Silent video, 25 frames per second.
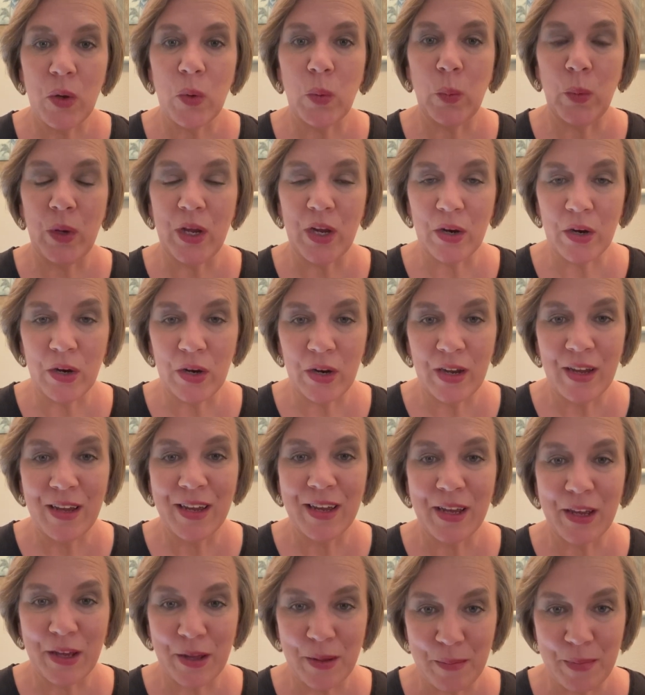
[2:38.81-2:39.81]
we are
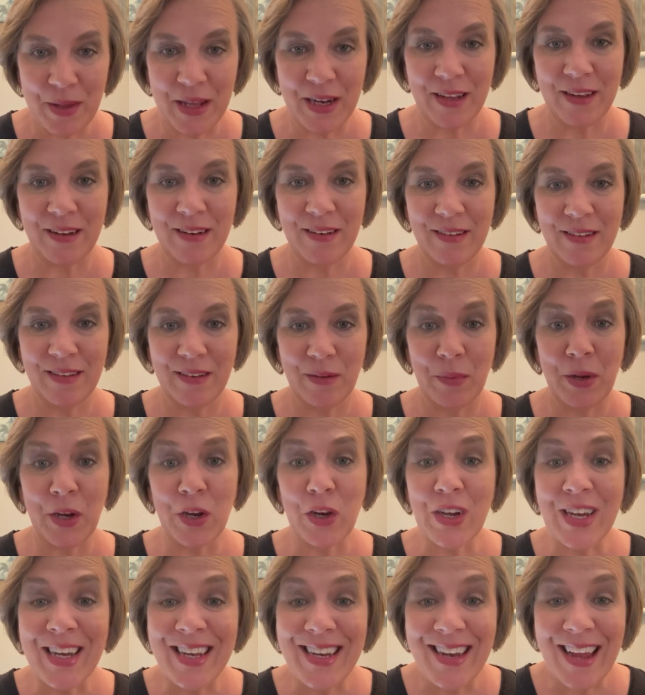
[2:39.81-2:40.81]
committed, we are
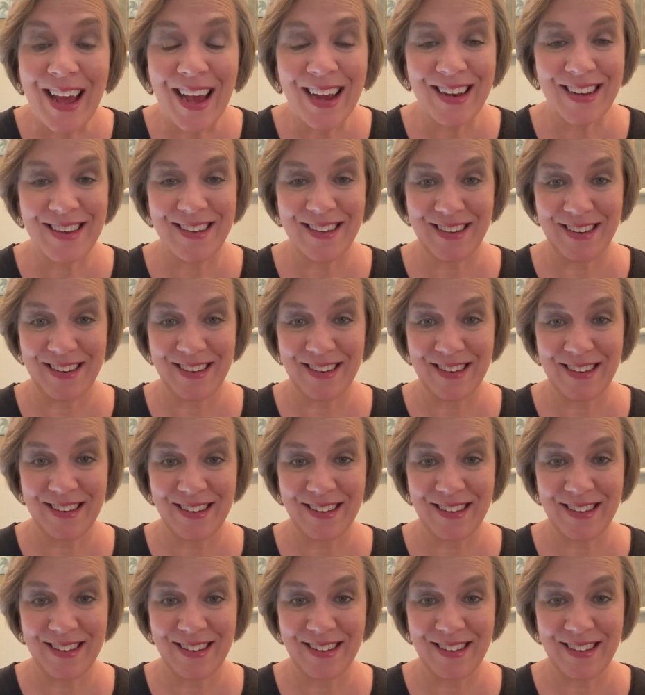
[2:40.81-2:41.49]
connected.